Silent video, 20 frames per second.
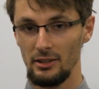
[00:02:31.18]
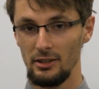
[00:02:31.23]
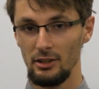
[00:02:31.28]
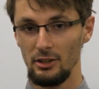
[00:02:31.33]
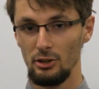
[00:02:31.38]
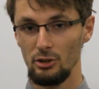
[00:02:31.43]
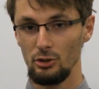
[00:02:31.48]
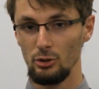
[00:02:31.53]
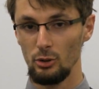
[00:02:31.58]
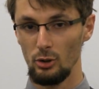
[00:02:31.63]

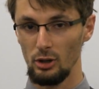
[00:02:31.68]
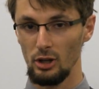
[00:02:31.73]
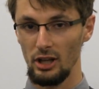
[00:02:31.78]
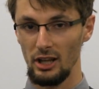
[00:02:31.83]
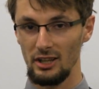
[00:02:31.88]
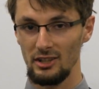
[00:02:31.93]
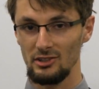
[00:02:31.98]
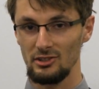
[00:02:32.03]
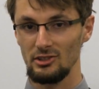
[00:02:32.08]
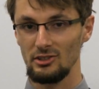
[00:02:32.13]

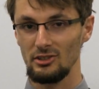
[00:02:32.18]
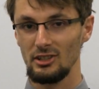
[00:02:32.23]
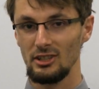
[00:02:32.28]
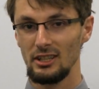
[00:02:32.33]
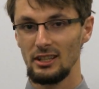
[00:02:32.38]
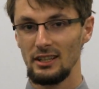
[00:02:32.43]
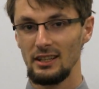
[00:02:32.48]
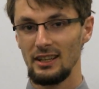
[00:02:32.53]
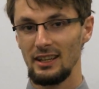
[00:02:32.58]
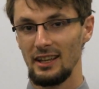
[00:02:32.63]
utilize
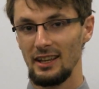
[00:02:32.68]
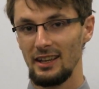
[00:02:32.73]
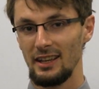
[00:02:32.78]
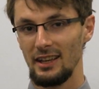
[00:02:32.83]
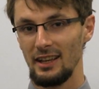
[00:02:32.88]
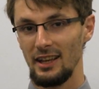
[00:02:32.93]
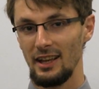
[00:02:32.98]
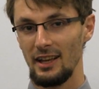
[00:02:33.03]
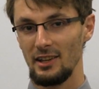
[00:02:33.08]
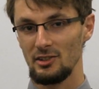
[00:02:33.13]

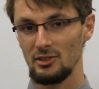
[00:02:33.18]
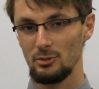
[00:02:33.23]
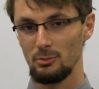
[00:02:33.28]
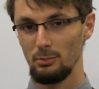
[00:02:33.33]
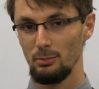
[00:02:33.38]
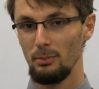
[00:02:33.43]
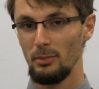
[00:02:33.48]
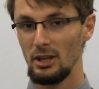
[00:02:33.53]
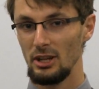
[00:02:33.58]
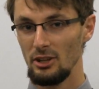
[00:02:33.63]
as
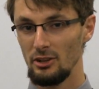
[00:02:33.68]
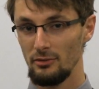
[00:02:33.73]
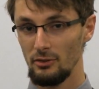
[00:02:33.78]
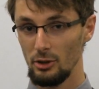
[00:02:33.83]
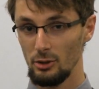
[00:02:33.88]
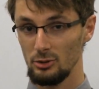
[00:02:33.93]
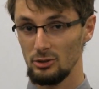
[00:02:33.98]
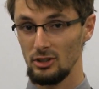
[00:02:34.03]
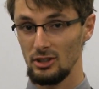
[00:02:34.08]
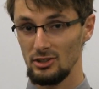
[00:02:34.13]
many of
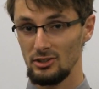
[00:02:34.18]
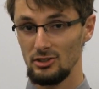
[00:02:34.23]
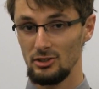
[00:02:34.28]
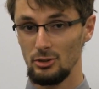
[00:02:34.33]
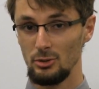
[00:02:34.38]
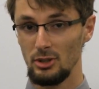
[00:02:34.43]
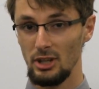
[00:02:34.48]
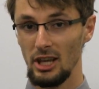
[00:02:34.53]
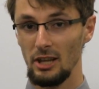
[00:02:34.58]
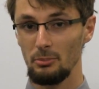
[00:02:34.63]
those things as
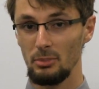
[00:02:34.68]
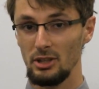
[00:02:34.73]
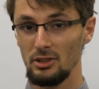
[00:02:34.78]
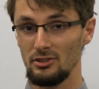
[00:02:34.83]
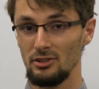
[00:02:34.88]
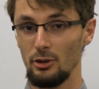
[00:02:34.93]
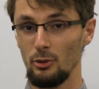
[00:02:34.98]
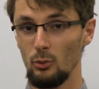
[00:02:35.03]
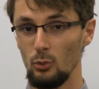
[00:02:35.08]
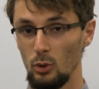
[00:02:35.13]
you can, because
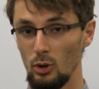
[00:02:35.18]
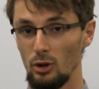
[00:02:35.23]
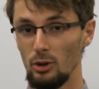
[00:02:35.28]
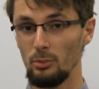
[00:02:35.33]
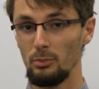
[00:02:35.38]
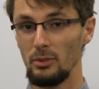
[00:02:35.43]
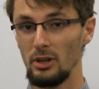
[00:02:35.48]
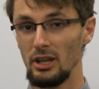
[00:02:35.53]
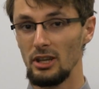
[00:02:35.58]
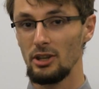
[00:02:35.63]
they will
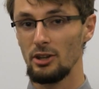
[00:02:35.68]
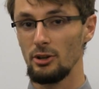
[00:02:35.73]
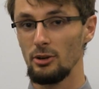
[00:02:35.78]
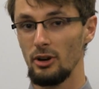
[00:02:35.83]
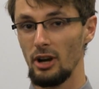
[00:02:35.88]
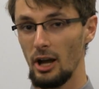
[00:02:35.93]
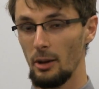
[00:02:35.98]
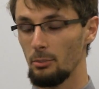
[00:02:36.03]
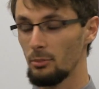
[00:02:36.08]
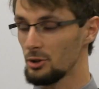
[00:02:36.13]
make your
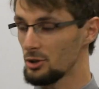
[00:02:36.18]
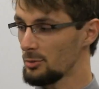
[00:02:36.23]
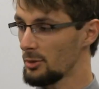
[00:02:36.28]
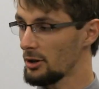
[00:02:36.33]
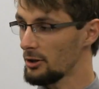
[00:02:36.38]
app much better.